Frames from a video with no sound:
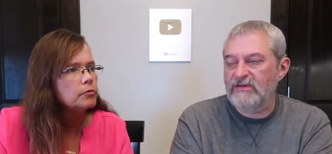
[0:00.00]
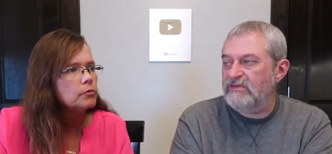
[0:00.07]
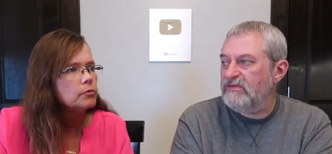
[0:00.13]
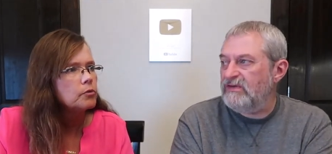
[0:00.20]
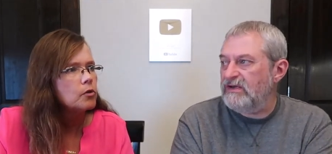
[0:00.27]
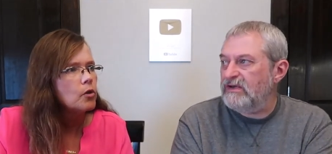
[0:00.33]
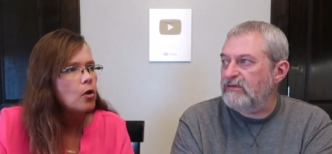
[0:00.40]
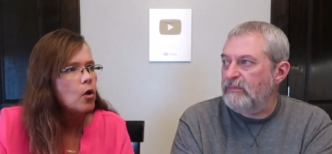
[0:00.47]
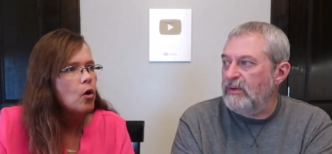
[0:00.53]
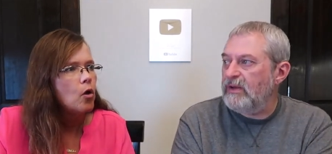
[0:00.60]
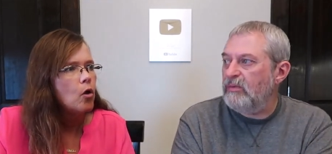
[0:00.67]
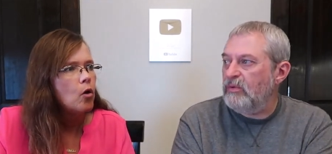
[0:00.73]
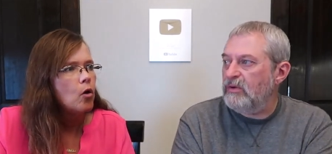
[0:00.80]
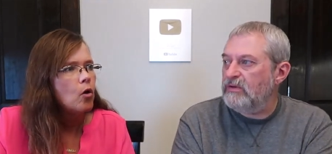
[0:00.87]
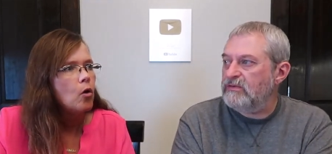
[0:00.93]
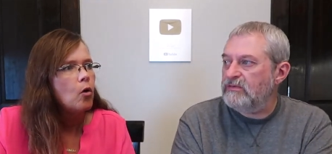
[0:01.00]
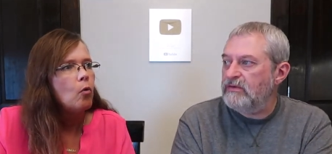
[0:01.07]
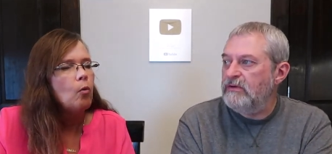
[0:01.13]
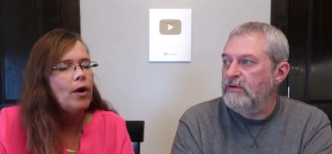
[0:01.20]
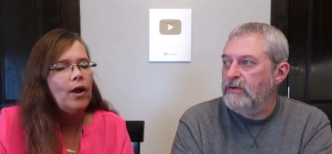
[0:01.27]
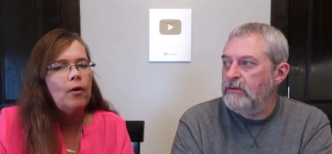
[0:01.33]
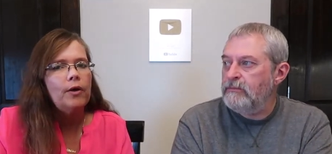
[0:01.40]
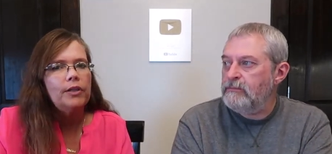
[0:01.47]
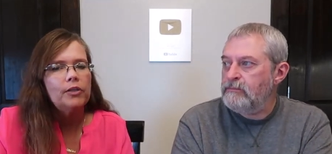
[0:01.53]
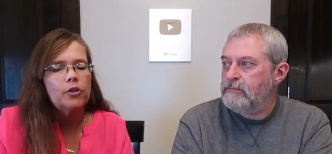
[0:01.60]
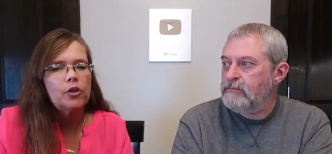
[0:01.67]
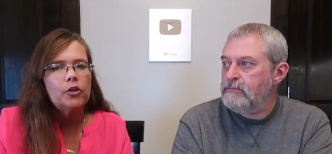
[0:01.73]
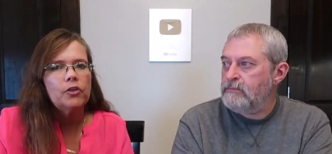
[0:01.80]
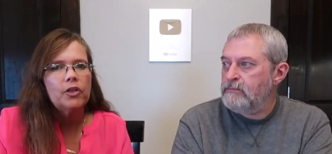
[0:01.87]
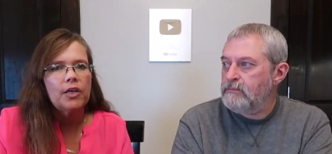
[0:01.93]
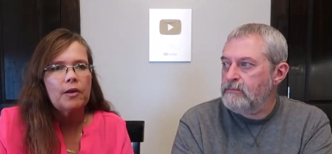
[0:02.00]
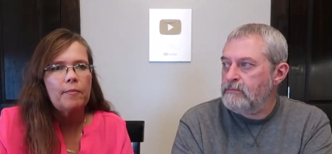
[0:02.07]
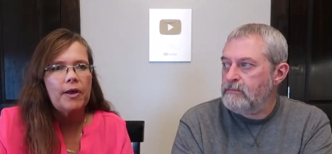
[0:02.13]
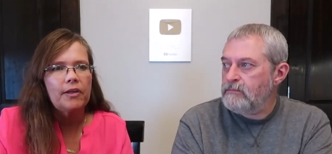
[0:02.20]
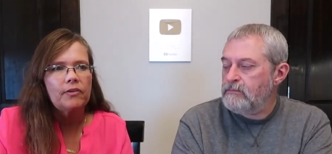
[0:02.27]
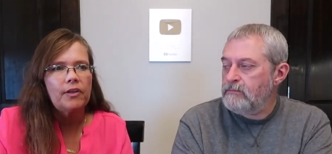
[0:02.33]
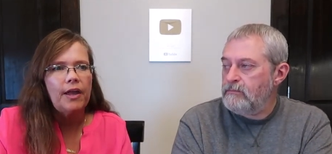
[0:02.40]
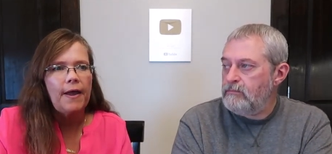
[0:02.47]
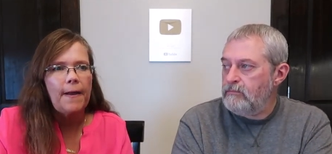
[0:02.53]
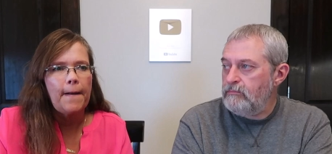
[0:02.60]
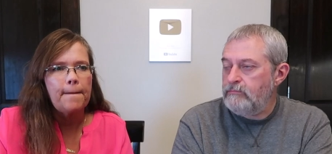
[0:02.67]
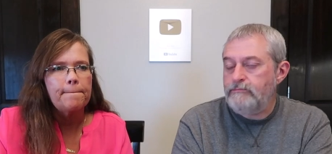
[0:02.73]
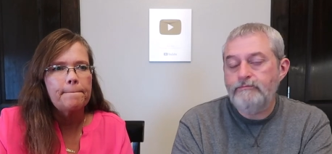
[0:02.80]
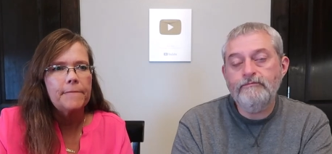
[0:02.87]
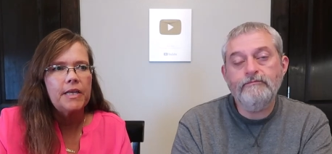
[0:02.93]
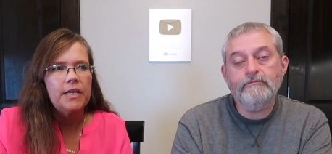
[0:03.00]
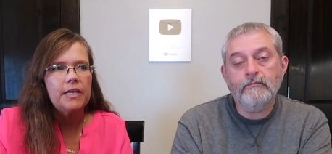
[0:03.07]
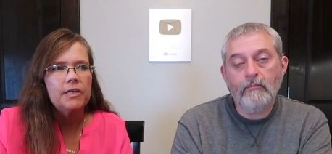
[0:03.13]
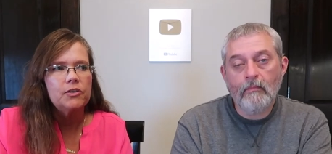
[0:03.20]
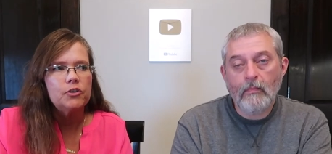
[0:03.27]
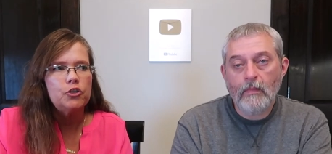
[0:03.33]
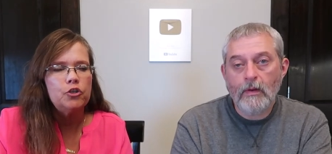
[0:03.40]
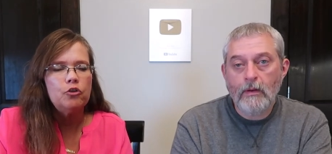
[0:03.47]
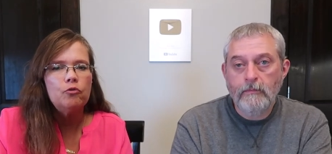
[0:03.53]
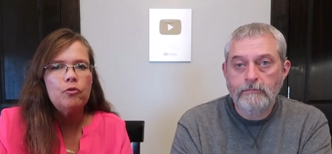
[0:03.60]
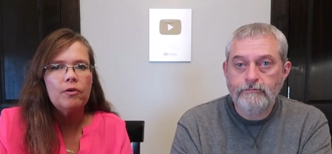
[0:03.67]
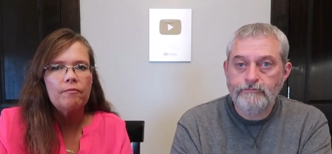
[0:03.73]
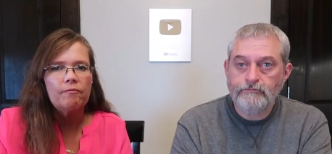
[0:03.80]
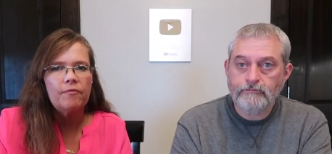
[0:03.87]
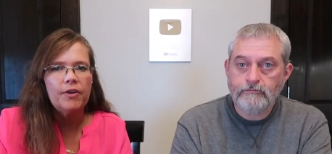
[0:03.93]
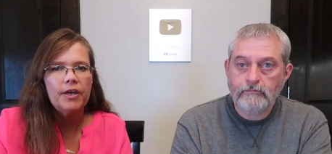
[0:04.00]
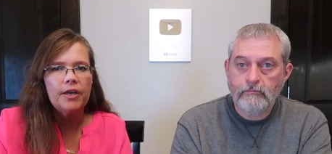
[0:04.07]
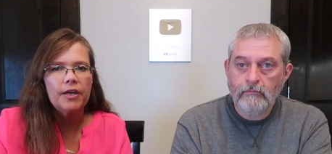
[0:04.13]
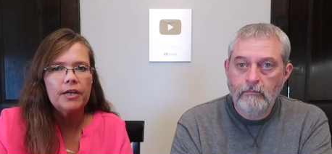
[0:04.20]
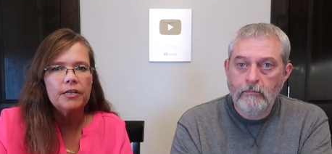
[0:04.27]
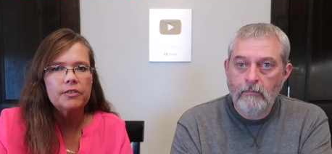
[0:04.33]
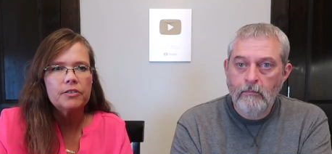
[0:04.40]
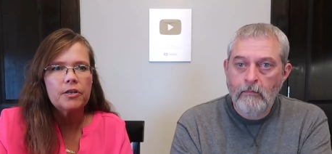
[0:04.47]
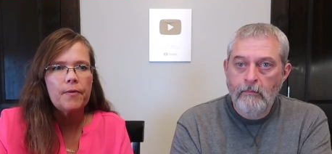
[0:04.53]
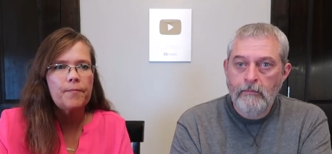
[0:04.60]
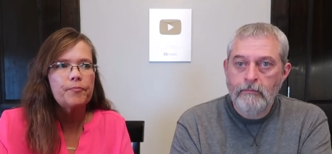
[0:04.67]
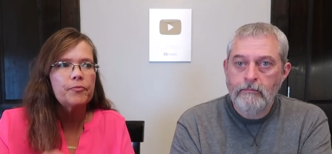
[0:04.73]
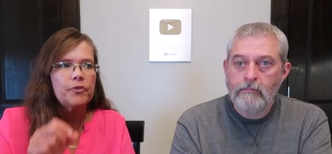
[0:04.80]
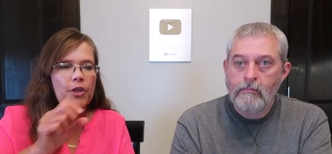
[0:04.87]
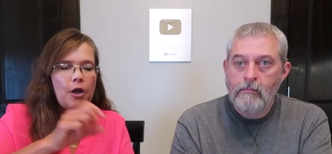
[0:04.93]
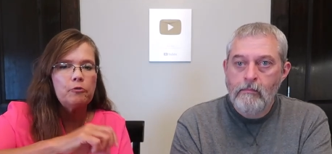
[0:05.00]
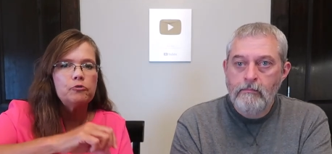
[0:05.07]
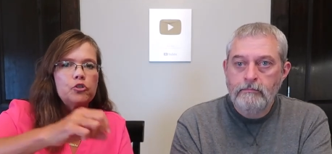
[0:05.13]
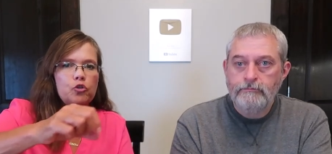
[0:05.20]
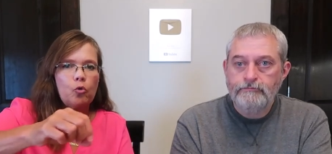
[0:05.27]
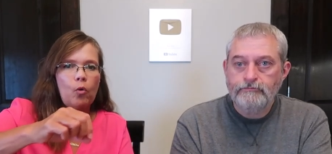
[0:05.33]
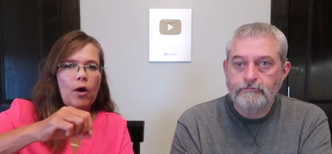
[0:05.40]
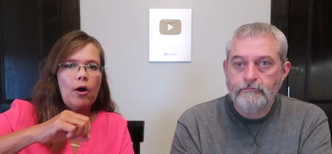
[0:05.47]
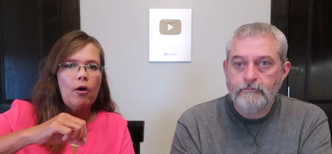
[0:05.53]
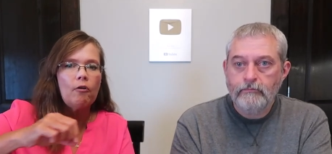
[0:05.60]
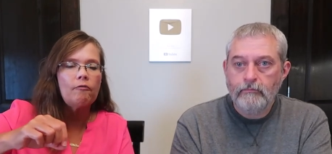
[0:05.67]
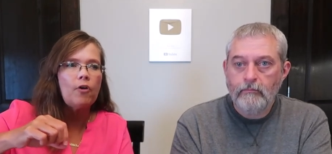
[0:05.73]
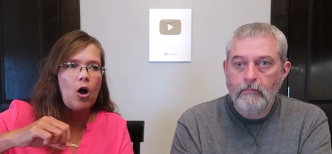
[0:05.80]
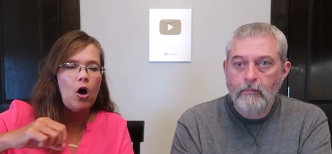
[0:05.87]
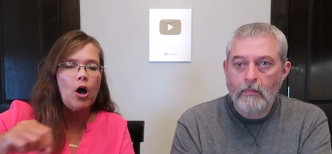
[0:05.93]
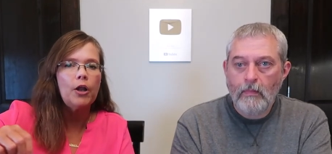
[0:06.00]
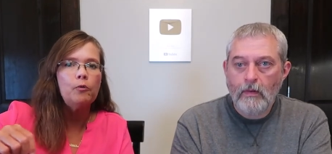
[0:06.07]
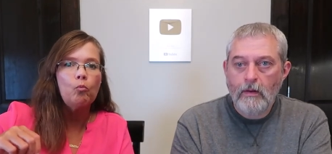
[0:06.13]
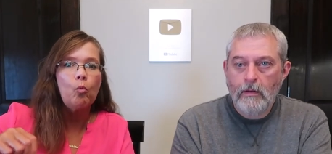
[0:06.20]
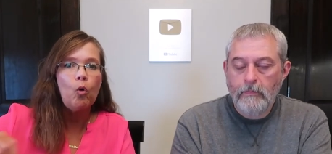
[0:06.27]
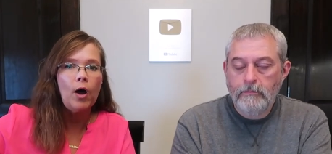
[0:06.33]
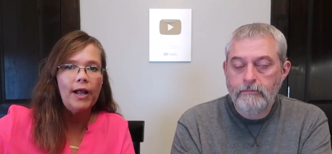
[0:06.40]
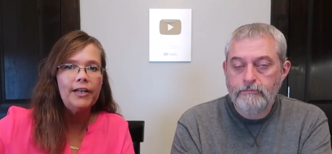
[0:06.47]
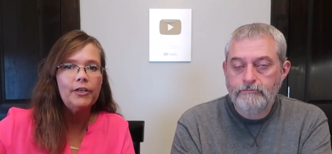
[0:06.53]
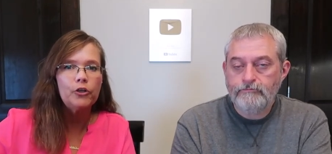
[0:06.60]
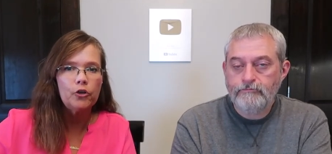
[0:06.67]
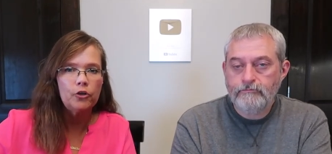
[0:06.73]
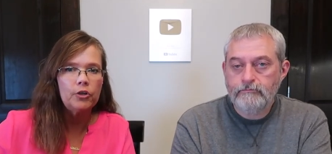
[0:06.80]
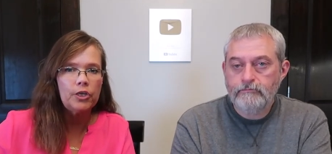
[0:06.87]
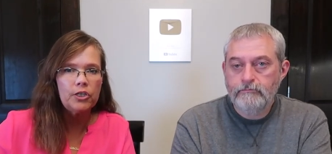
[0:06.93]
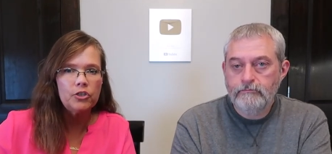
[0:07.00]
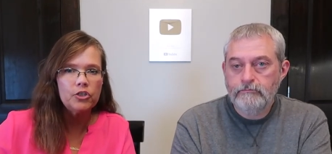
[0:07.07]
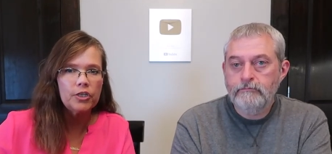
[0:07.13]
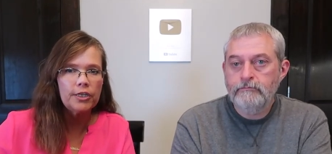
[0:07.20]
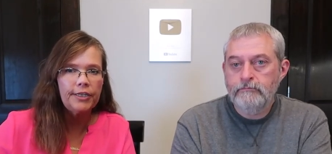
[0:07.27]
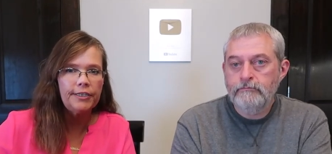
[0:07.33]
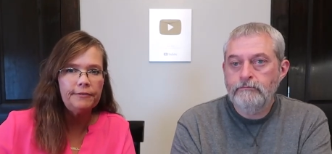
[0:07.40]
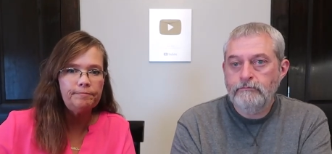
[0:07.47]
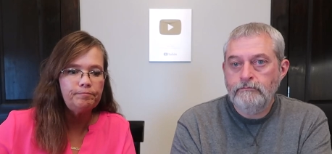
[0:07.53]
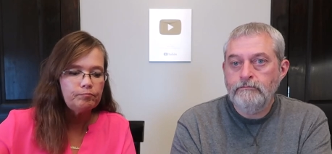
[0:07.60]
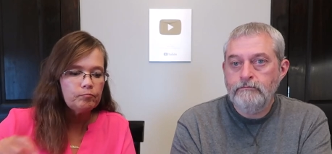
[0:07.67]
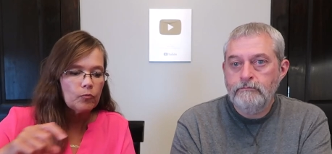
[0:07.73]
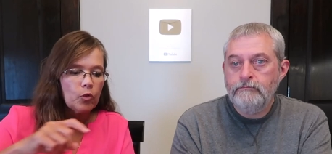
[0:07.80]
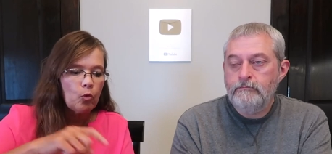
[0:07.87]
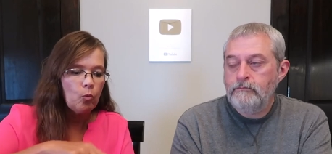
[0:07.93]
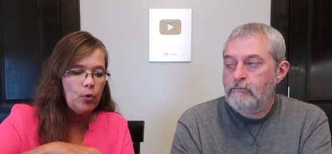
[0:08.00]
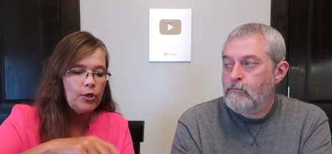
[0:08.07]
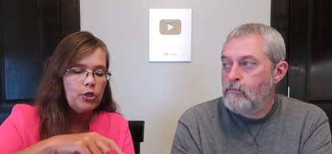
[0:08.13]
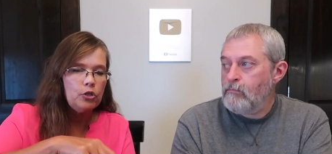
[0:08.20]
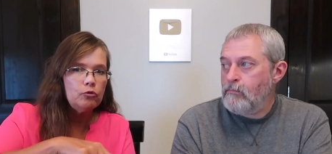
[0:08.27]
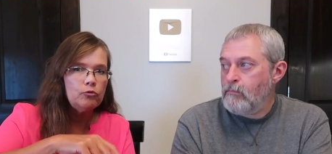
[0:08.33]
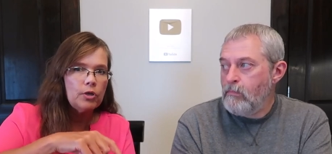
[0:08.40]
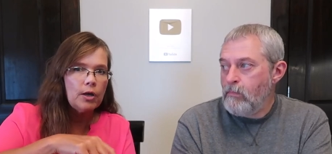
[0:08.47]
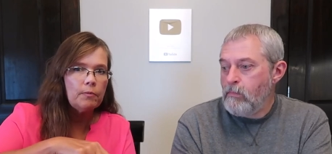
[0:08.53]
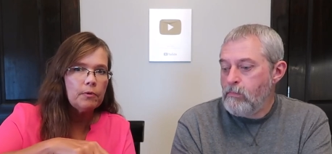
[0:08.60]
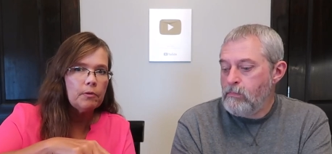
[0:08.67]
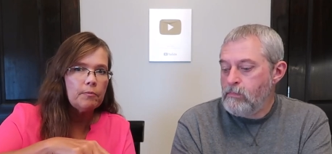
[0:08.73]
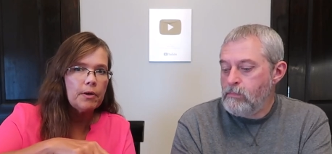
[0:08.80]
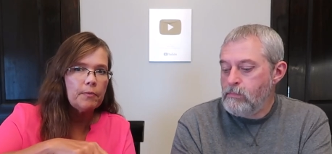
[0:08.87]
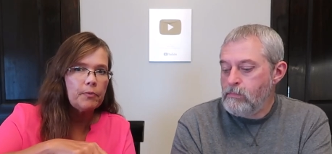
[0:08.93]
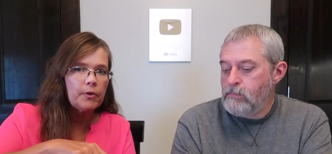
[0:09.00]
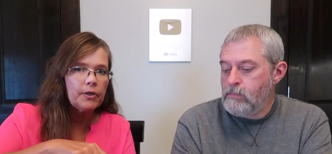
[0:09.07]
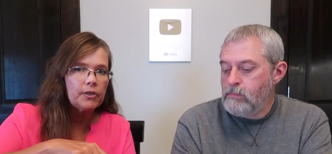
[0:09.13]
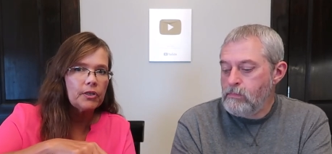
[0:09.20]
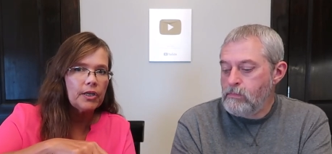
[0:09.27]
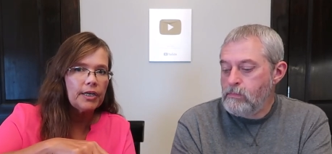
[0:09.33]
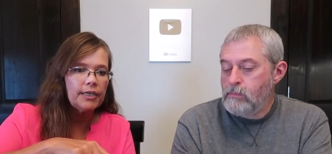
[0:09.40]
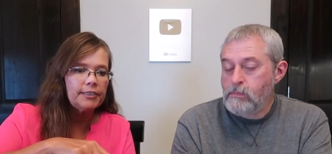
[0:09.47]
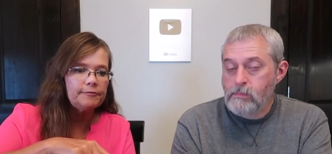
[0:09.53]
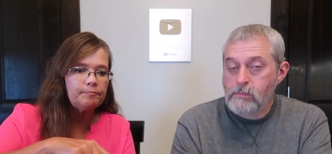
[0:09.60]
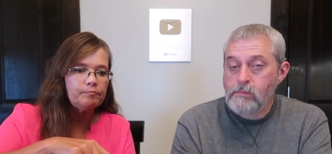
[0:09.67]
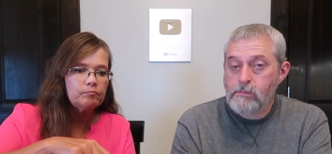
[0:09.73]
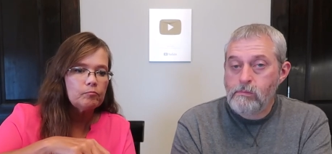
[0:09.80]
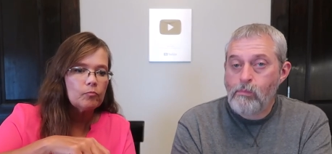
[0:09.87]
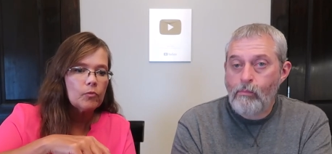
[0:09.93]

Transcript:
Speaker 1: of six big ones.
Speaker 2: Well, and the good thing about that is you can fit those 12 on one cookie sheet. When you double them up like that,